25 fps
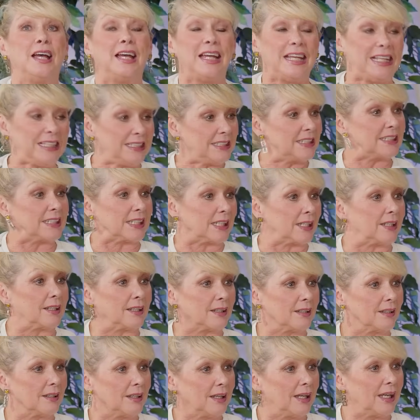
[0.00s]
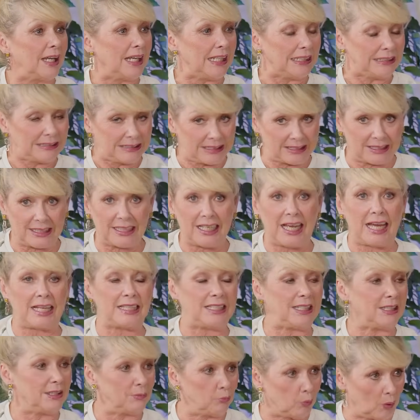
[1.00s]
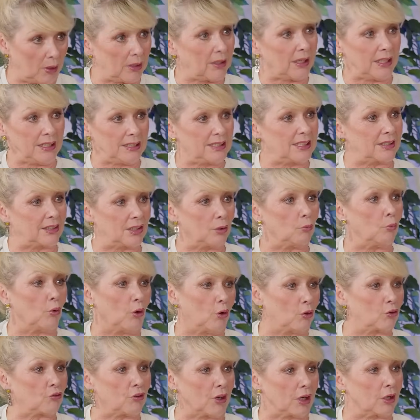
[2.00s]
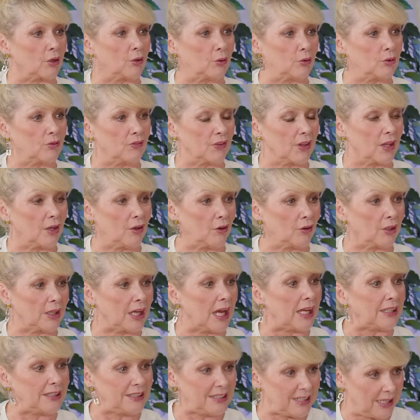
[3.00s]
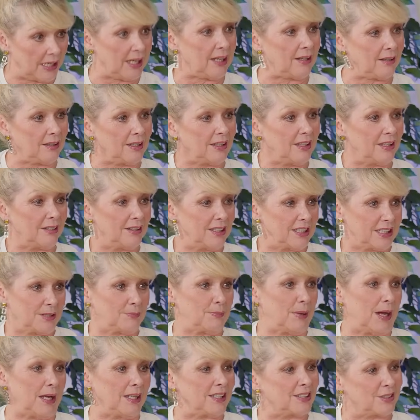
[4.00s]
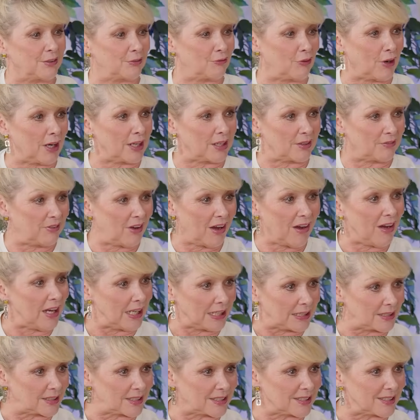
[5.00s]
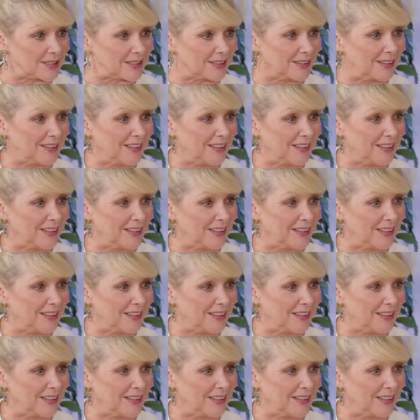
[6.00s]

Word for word: He did it. He did wow. it, and he won. He did the world record for the longest, and yet this man is afraid of heights.